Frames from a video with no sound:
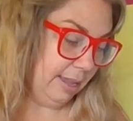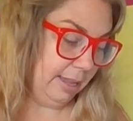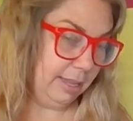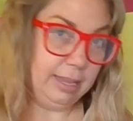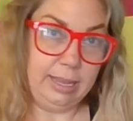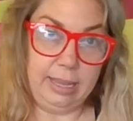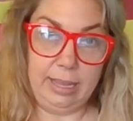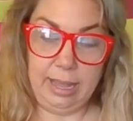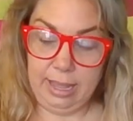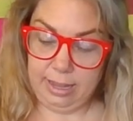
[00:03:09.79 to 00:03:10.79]

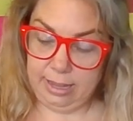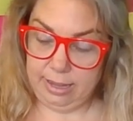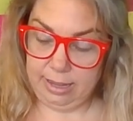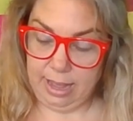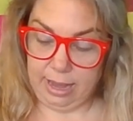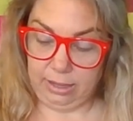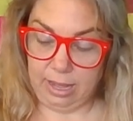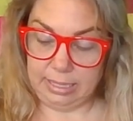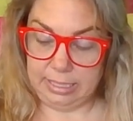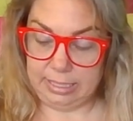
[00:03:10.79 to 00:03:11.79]
he had a
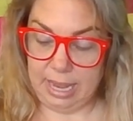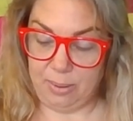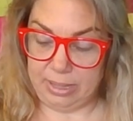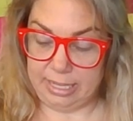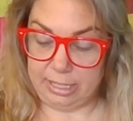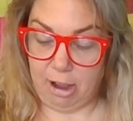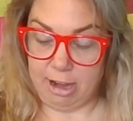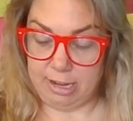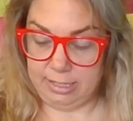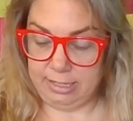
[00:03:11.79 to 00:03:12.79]
lot to say with his
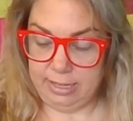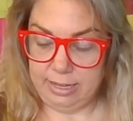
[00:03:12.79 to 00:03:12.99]
art.